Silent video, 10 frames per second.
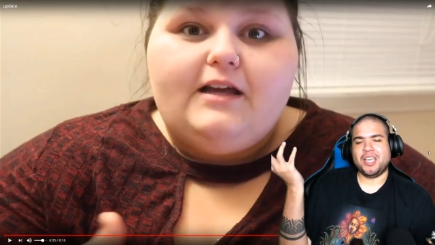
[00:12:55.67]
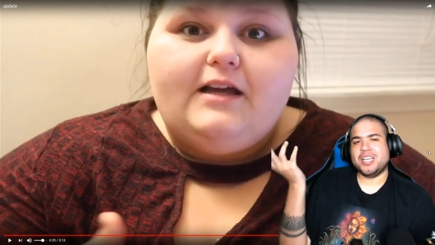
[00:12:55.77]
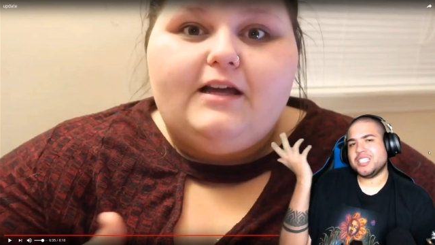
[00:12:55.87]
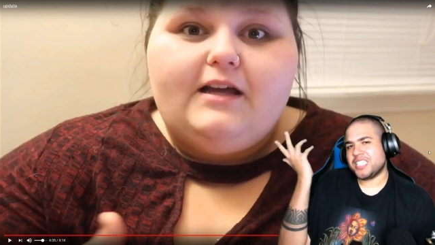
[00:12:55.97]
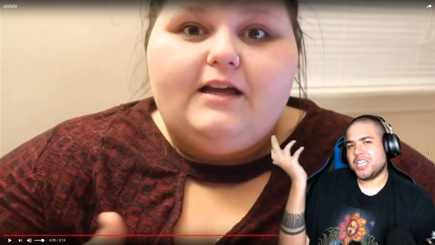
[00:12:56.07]

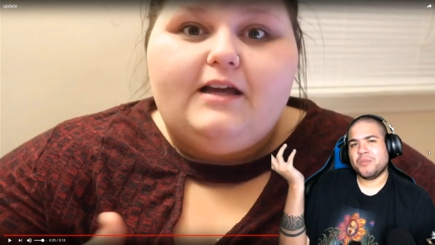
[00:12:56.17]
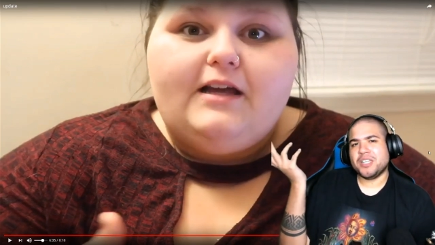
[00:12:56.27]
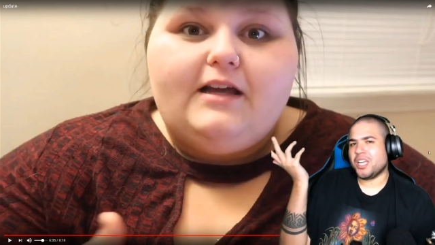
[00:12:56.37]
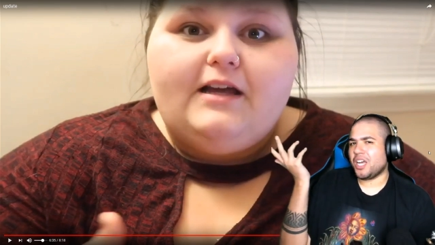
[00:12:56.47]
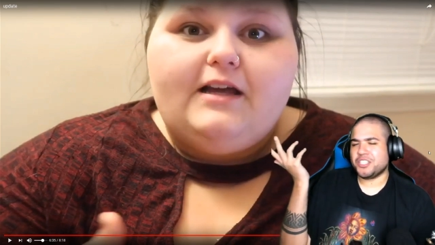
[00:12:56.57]
Speaker 1: Is
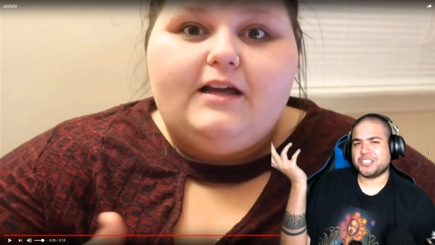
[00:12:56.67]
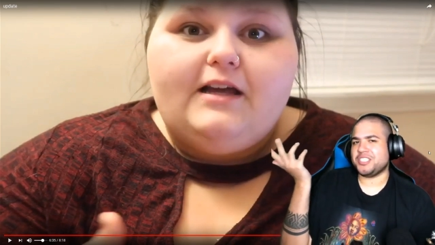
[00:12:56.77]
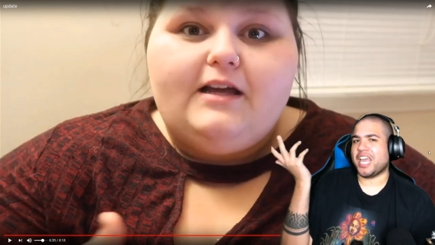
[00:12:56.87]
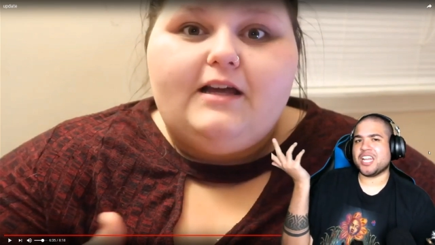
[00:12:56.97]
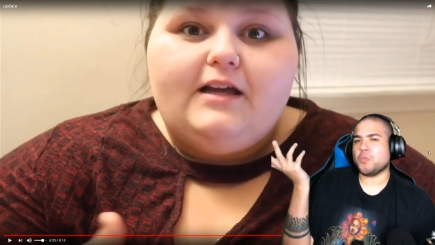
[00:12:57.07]
anyone
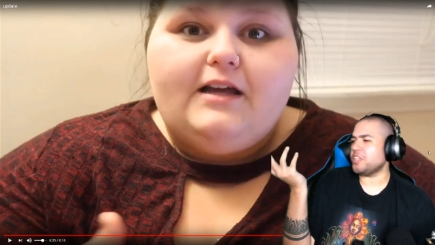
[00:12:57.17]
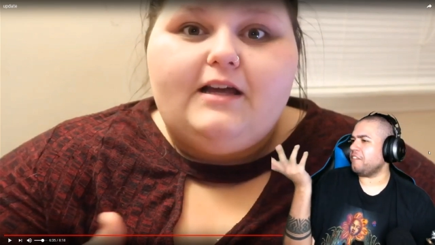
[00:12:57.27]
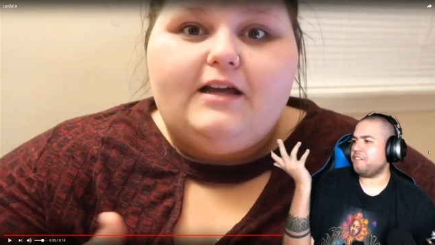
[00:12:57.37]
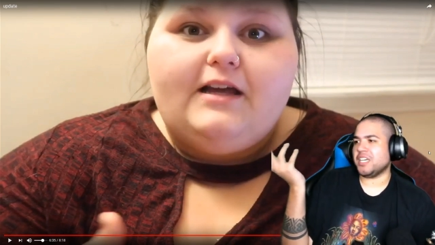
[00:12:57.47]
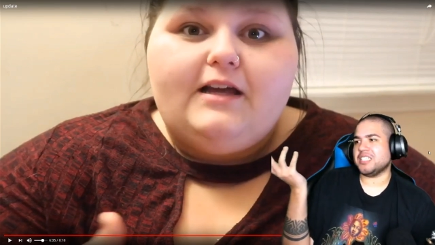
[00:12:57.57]
understanding what the
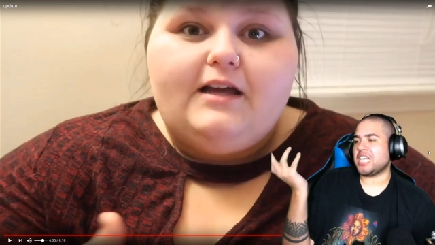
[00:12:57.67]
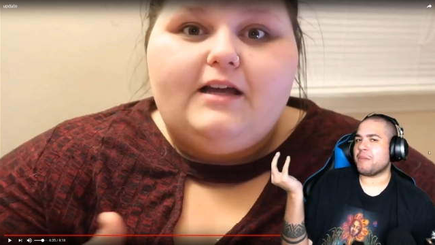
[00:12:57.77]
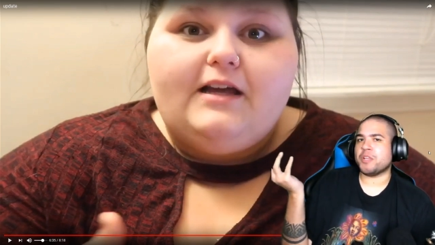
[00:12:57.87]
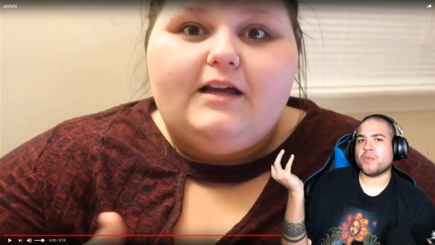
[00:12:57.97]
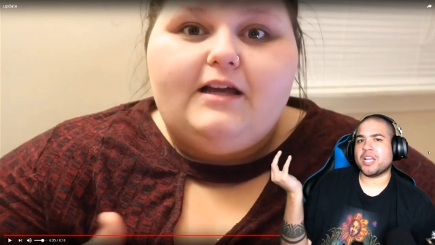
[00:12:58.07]
fuck is
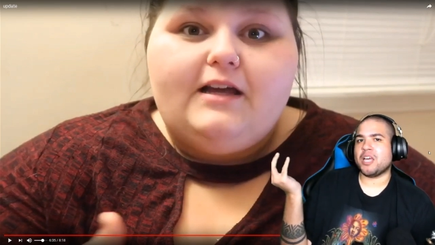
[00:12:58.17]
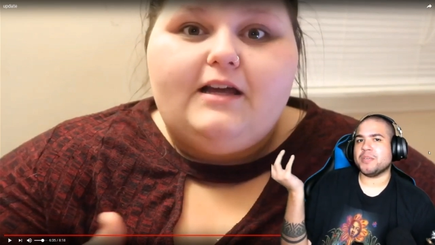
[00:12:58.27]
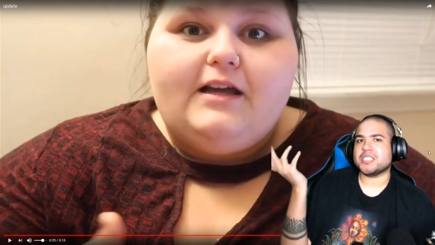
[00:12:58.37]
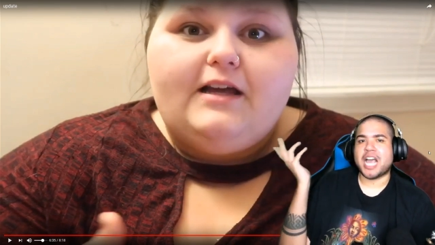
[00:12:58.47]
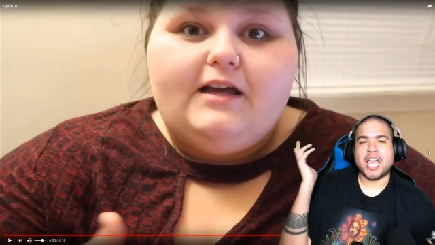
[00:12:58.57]
happening right now?
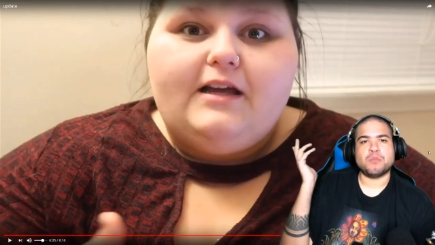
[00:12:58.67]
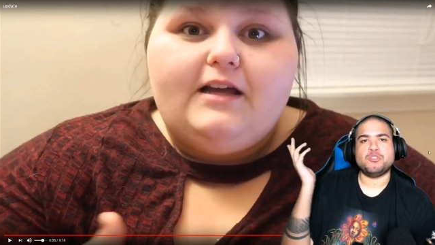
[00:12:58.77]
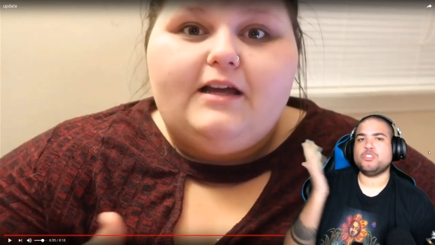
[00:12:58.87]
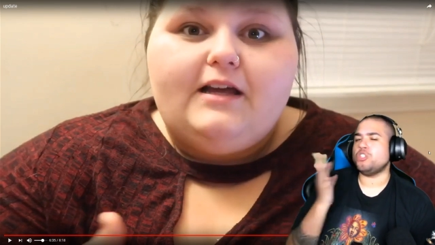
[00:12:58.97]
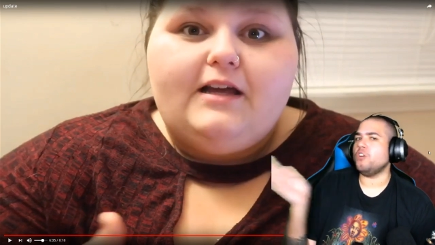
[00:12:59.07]
Because I am
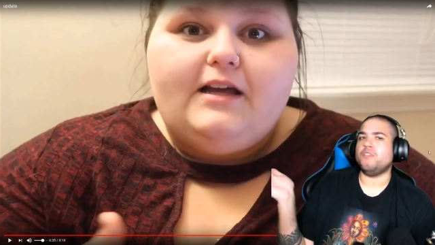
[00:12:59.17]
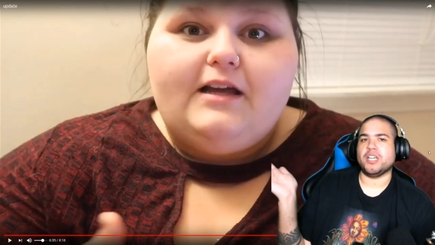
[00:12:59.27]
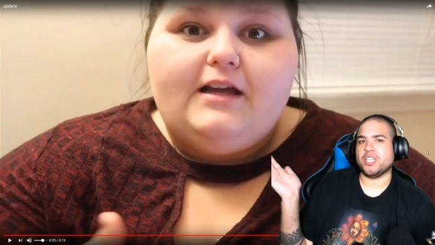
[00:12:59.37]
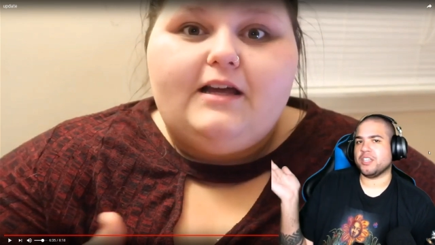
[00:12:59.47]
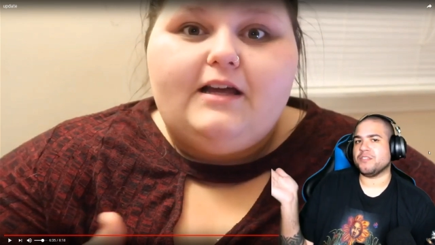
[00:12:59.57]
so
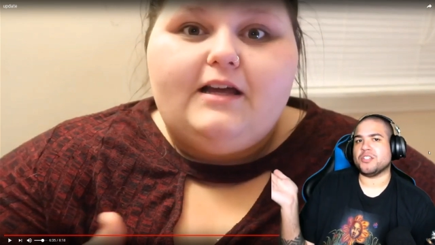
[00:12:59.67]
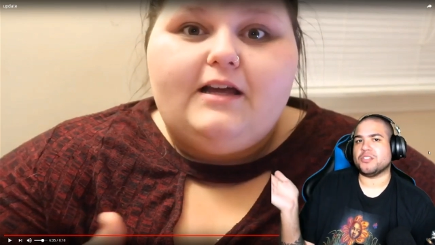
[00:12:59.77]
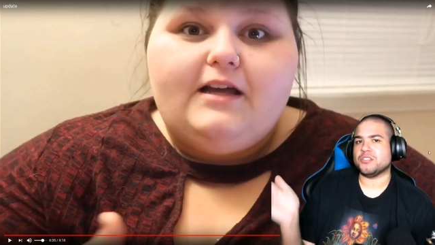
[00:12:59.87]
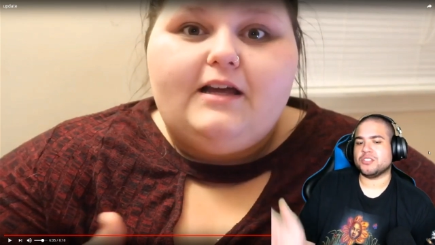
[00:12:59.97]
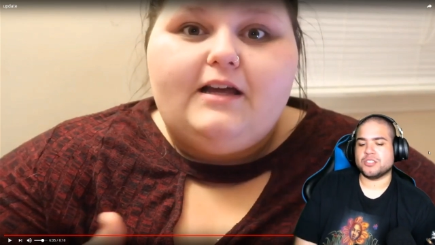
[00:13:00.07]
fucking
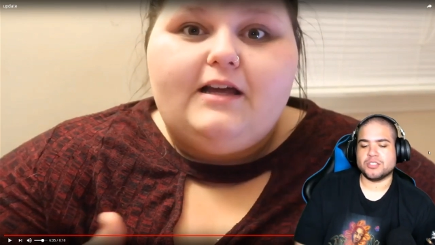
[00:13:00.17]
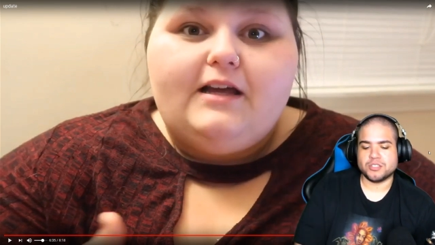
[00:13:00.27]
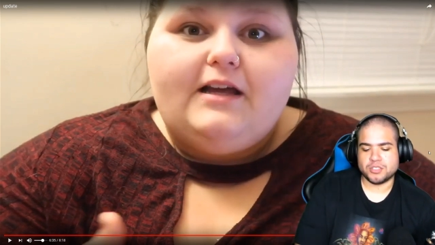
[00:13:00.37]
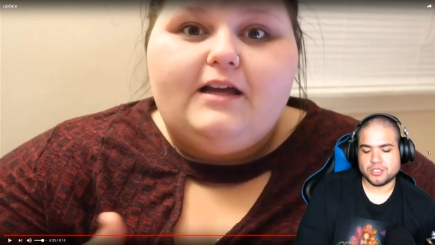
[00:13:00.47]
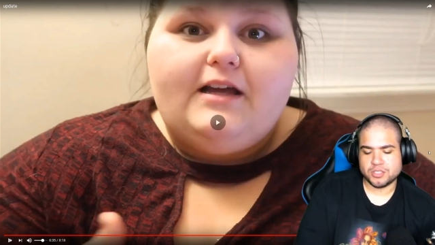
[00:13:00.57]
confused.
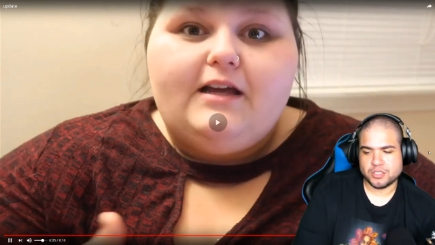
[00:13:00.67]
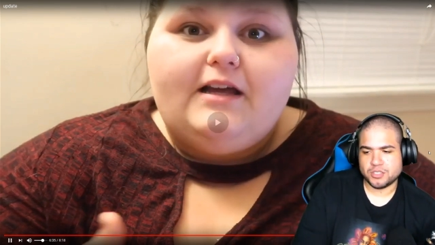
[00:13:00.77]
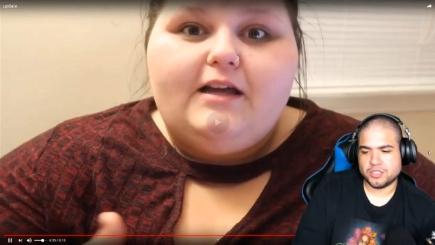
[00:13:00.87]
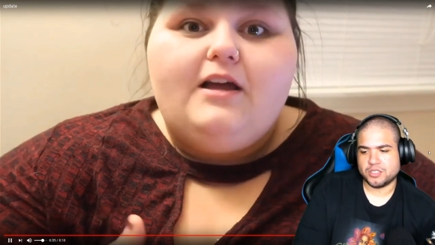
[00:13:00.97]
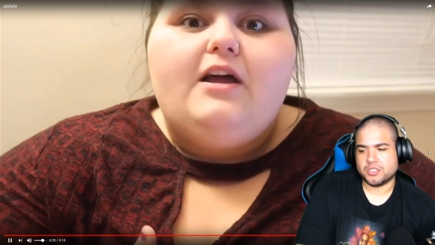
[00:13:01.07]

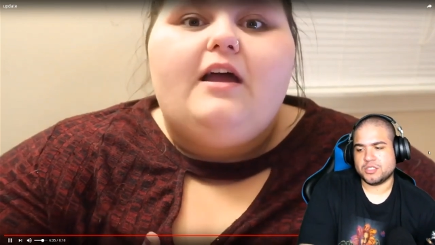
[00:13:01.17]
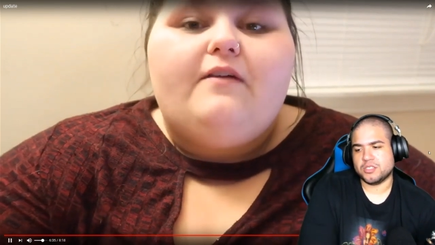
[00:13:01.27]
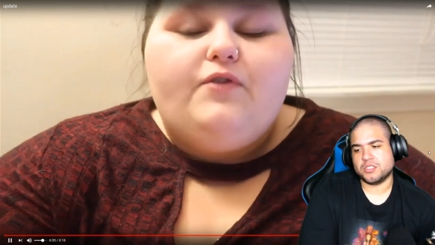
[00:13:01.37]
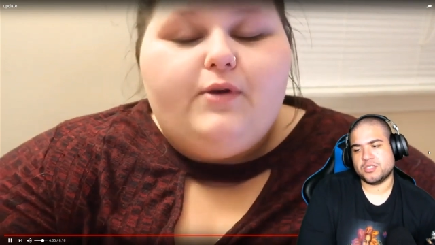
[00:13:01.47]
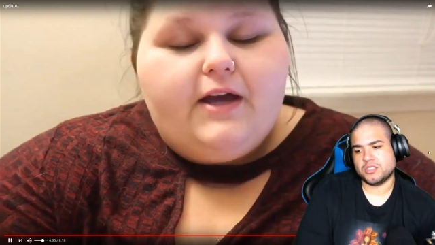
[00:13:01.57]

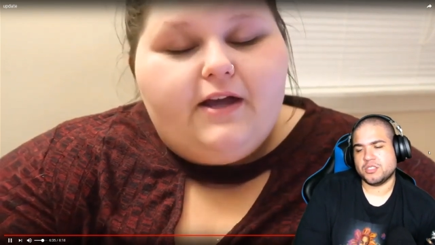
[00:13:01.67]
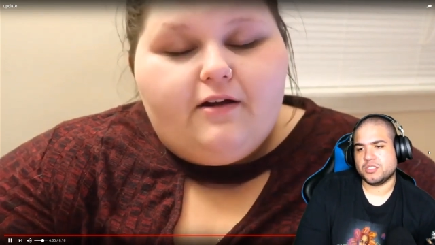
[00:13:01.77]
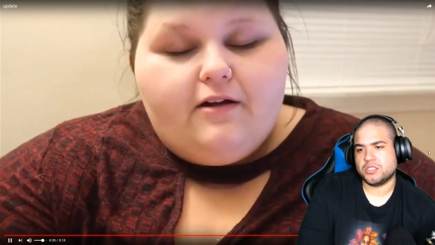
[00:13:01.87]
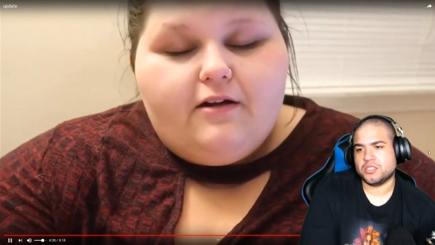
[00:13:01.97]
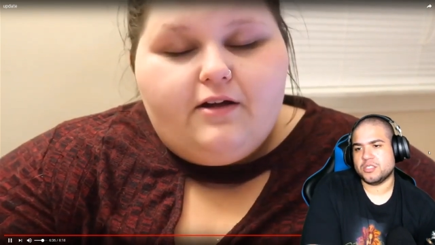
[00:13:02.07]
Speaker 2: If you get
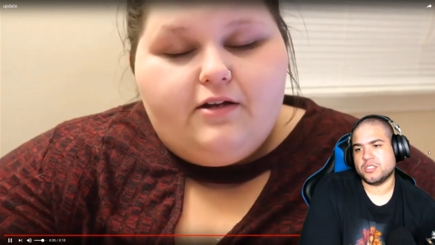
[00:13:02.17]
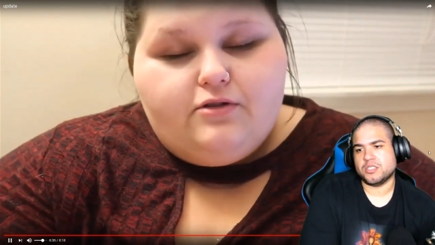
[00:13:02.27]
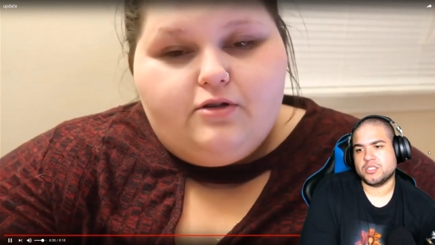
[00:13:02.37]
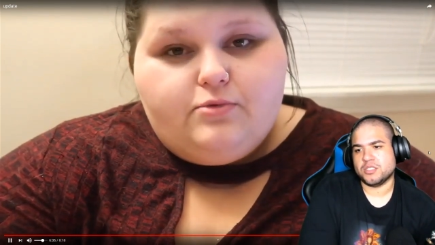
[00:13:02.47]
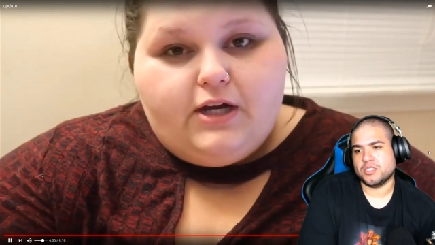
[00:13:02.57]
your
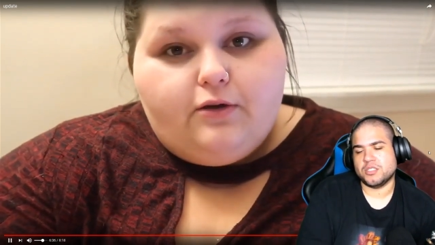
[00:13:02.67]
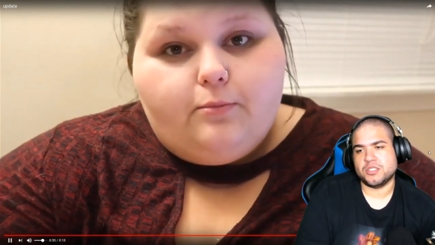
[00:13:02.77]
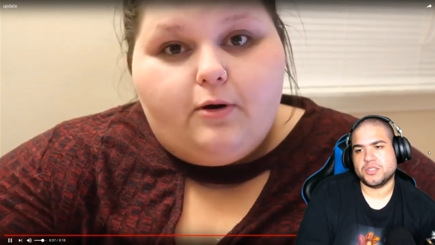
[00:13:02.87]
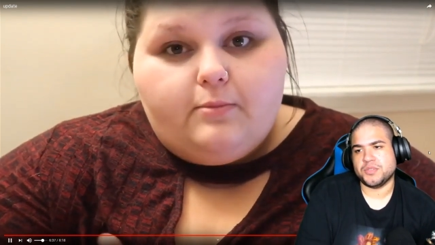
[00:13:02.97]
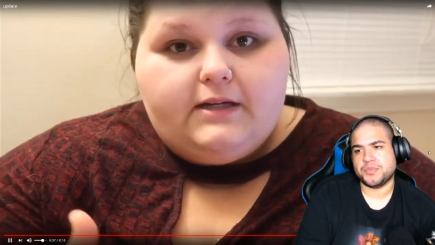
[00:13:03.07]
YouTube
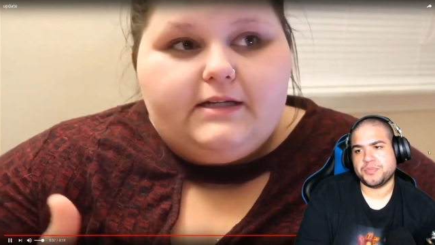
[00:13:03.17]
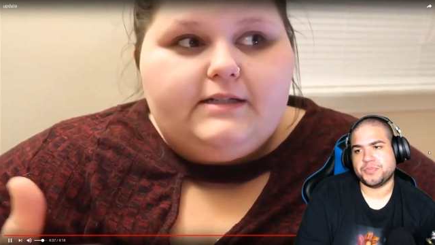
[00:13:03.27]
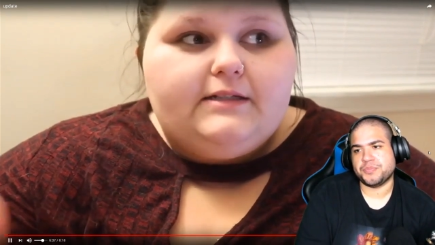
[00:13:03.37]
channel permanently